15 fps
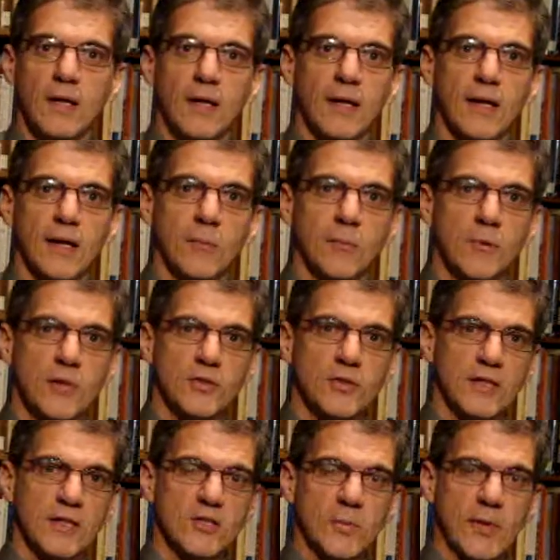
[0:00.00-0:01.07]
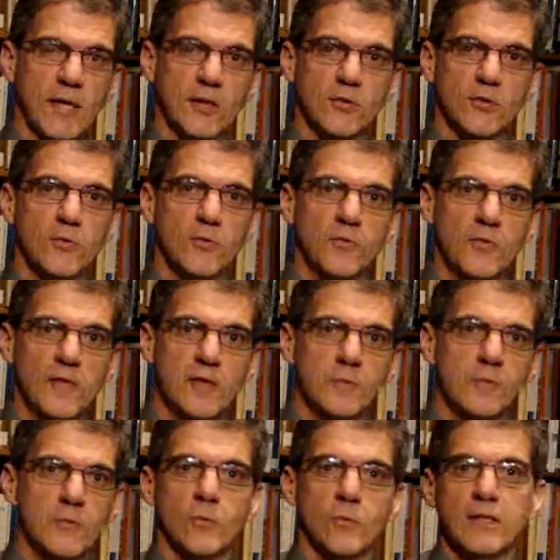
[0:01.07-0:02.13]
and that bridge had to span 2 feet
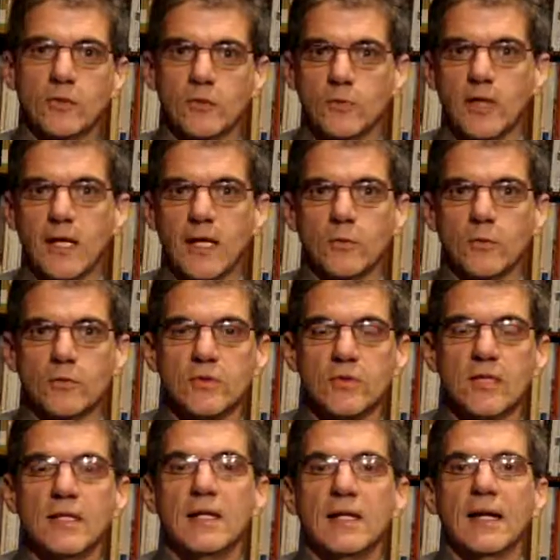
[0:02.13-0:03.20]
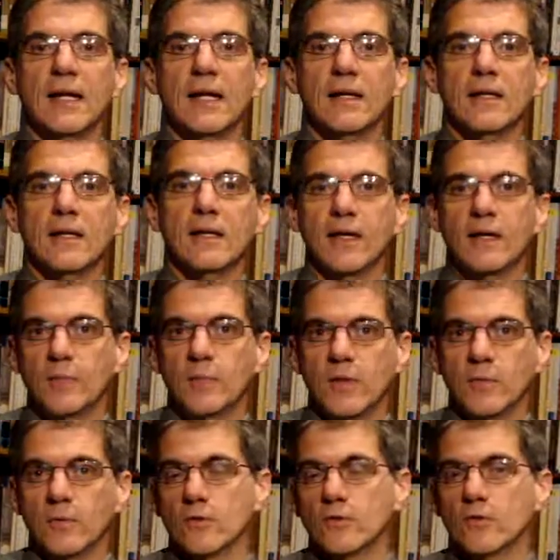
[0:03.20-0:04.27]
between 2 tables, and it had to be
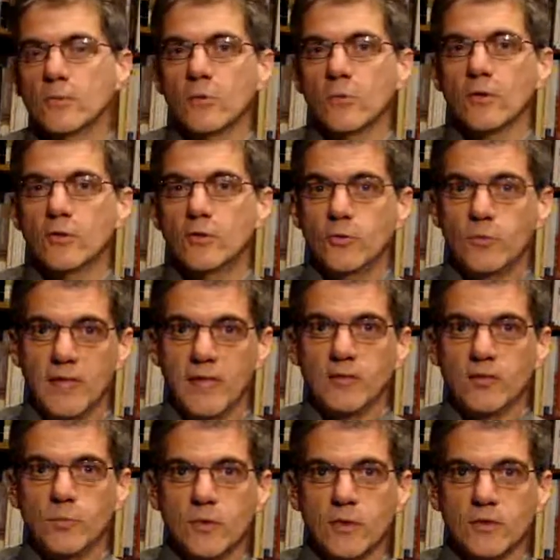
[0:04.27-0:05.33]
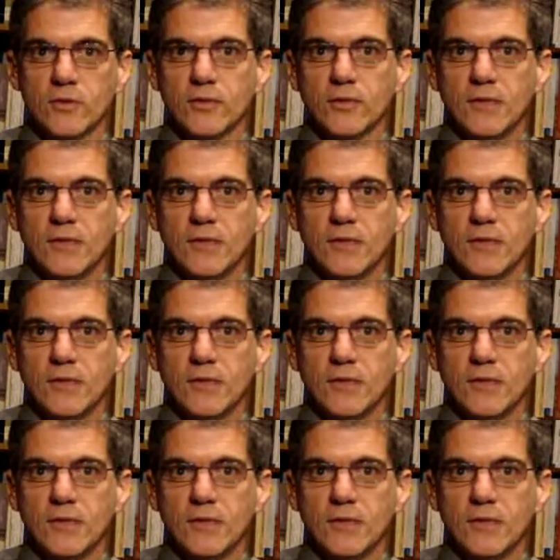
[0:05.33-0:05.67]
able to support 2 textbooks.